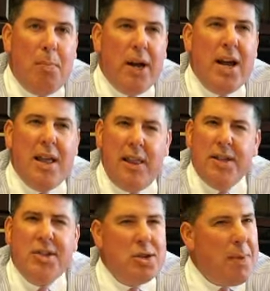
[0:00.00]
but
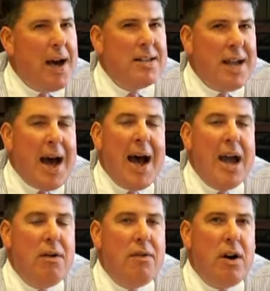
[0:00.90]
this is about as
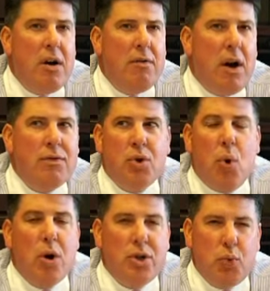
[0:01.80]
high of
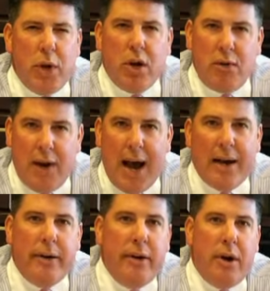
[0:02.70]
scores as we could have
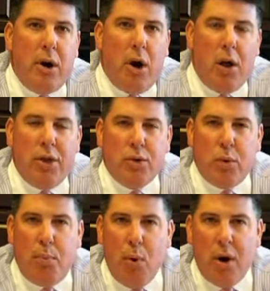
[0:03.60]
gotten on this
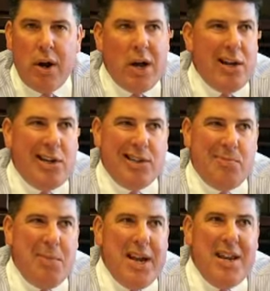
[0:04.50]
report. Does
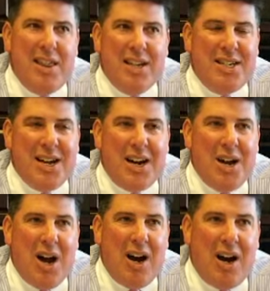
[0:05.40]
it mean that
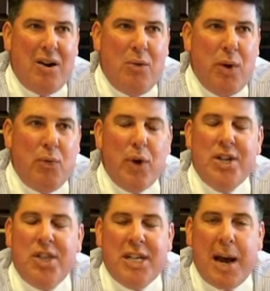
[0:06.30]
we've
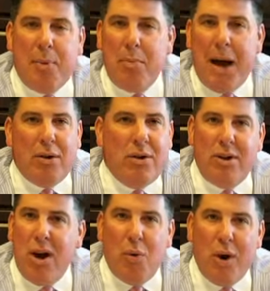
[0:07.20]
reached the top of the mountain?
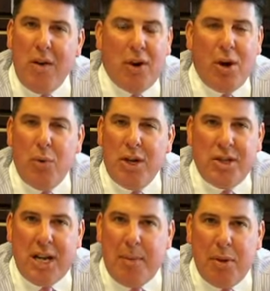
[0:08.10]
No, we're never going to reach
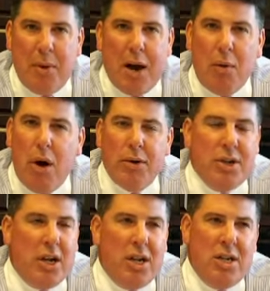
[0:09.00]
the top of the mountain. We're always
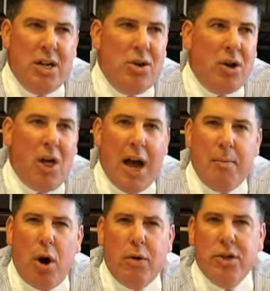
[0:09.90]
going to continue to
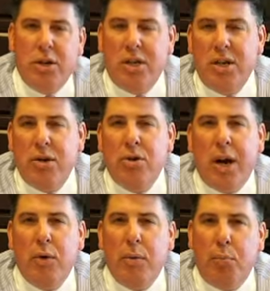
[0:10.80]
climb, always going to continue to
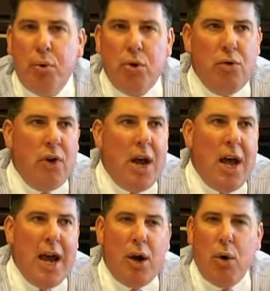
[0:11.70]
try to improve
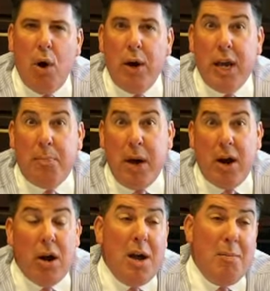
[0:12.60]
and grow and get
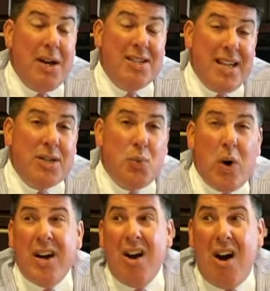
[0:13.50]
better, because that's
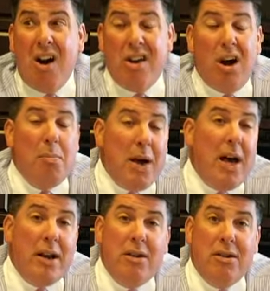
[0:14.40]
what our young
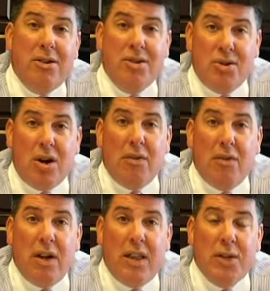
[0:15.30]
men deserve,
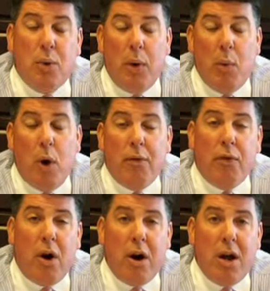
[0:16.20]
and that's what we want
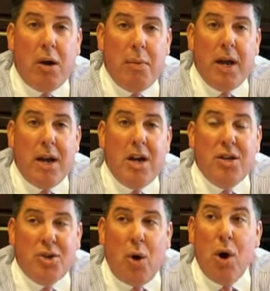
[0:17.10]
for our young men.
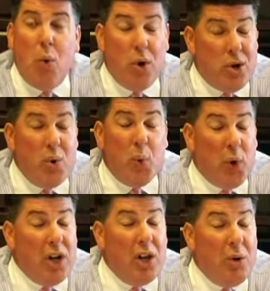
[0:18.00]
So we're doing
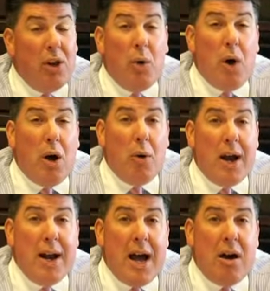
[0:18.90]
really, really well
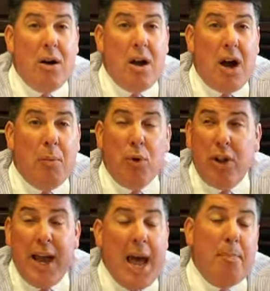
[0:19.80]
right now. I'm
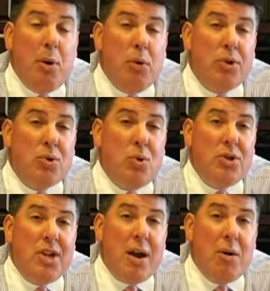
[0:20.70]
really happy where the school
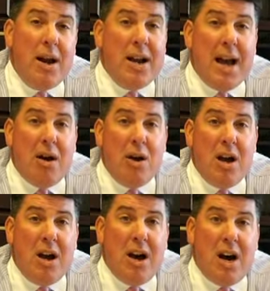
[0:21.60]
is at right now,
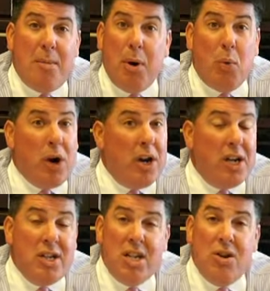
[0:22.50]
but we're going
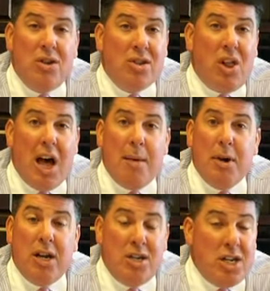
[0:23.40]
to continue this climb
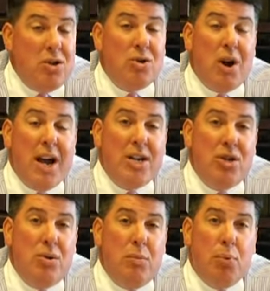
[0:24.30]
and continue trying
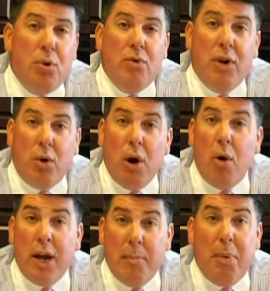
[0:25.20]
to improve and grow
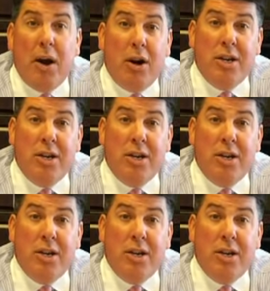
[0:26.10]
and get better